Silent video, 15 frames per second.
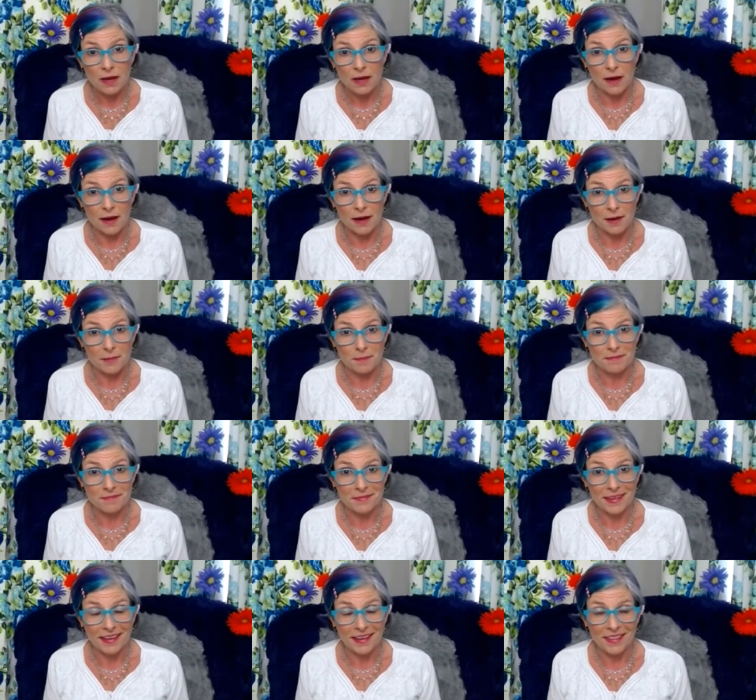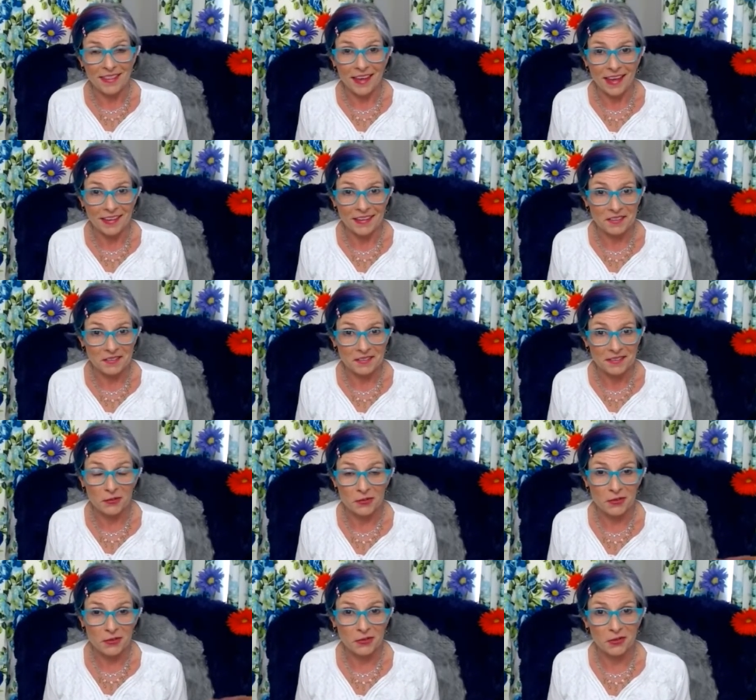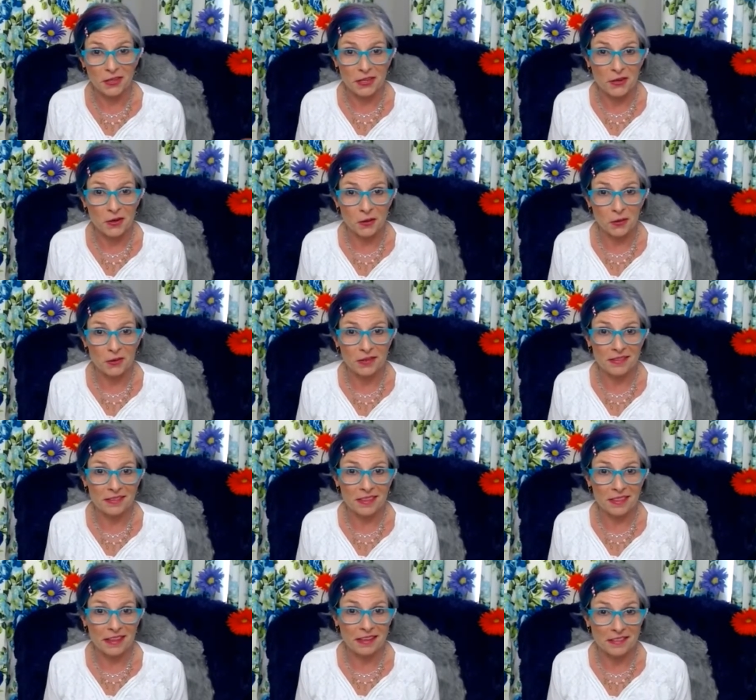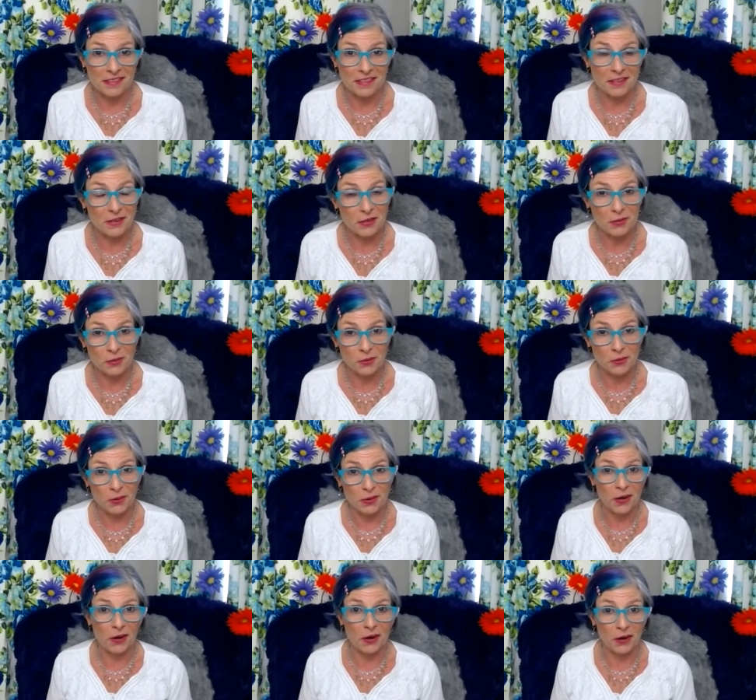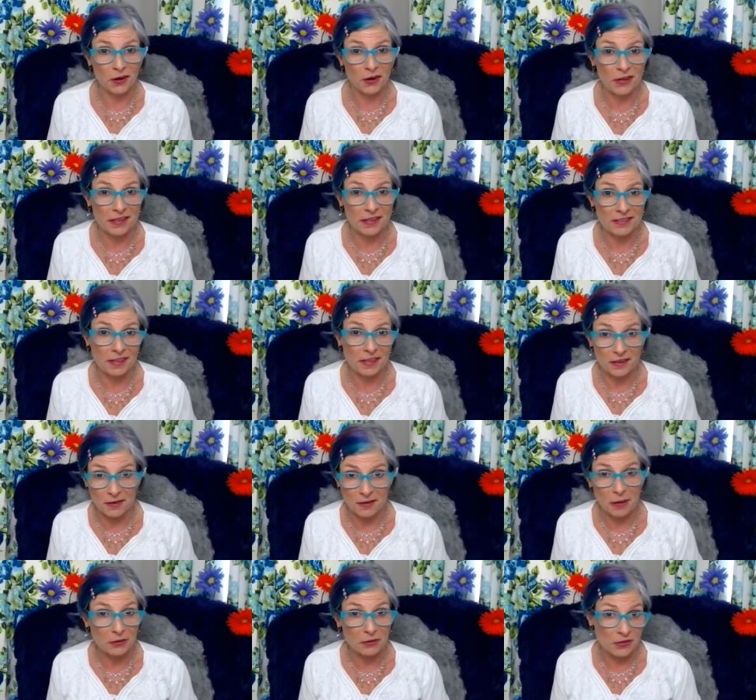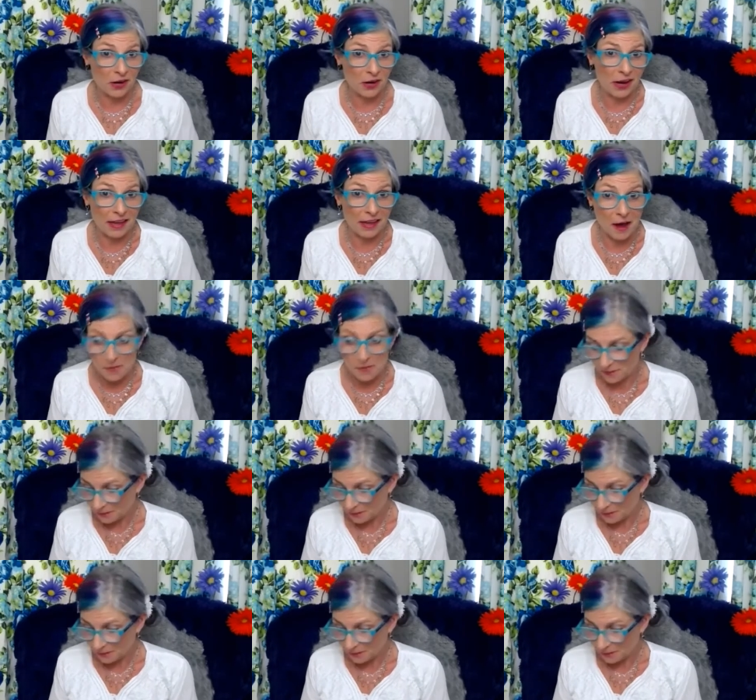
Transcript: Um, and then certainly note things that you are excited about trying out.